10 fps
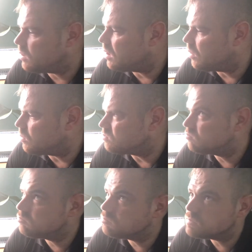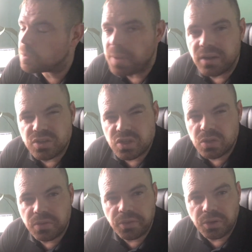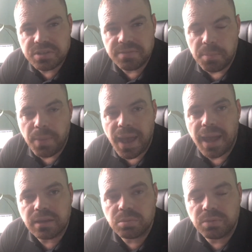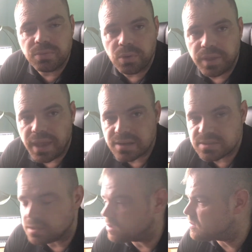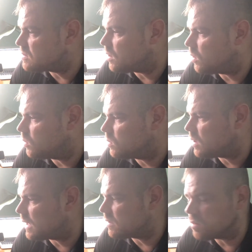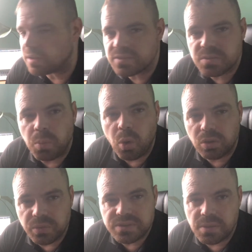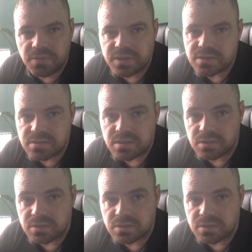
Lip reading: know, about 2/3 of it back before they exited. So like, it's important with some of these.